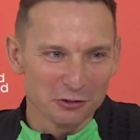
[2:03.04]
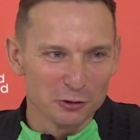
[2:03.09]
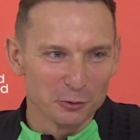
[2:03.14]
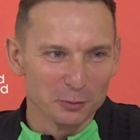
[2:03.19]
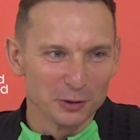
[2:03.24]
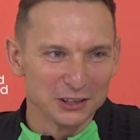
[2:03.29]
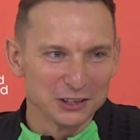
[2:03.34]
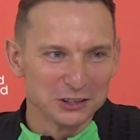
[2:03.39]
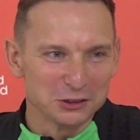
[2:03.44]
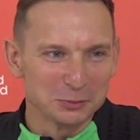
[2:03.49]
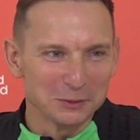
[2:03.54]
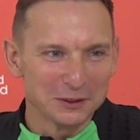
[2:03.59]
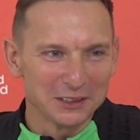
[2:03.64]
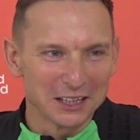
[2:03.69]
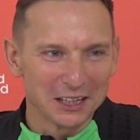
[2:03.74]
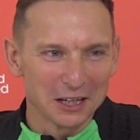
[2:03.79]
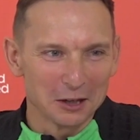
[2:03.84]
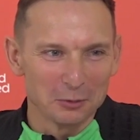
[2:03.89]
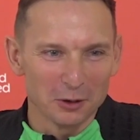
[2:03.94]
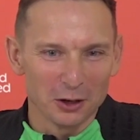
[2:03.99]
everybody's
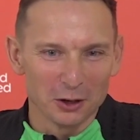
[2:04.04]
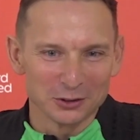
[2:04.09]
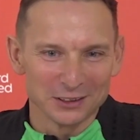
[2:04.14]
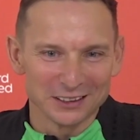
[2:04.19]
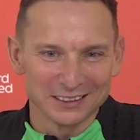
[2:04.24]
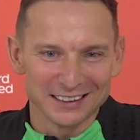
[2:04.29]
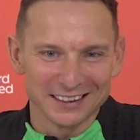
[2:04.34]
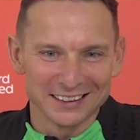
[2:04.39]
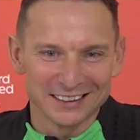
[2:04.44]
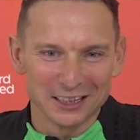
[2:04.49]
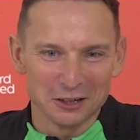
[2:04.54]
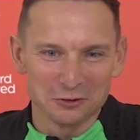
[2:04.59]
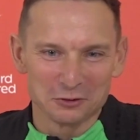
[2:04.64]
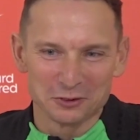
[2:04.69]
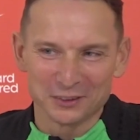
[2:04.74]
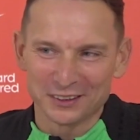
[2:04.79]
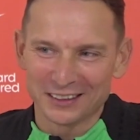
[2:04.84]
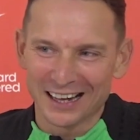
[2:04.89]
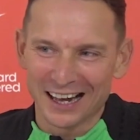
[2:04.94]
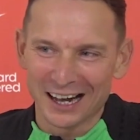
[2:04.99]
speaking about, and then you
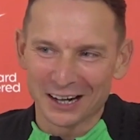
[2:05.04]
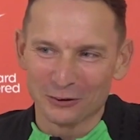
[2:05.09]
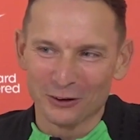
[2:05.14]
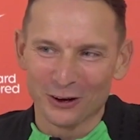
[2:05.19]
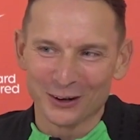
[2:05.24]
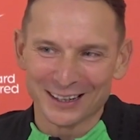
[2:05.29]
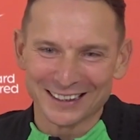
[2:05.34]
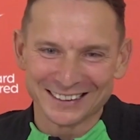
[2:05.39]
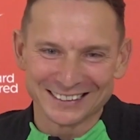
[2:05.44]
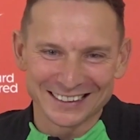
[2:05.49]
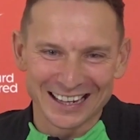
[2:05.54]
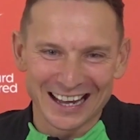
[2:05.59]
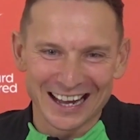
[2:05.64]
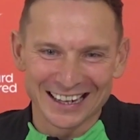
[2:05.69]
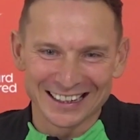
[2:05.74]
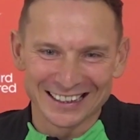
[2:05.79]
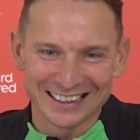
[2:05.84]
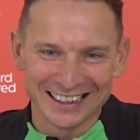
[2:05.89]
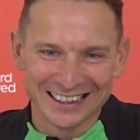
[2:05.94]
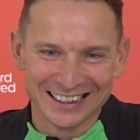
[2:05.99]
have Thiago
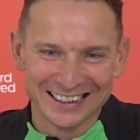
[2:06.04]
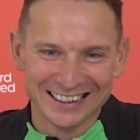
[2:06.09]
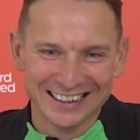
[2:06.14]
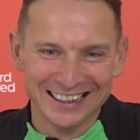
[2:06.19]
Alcantara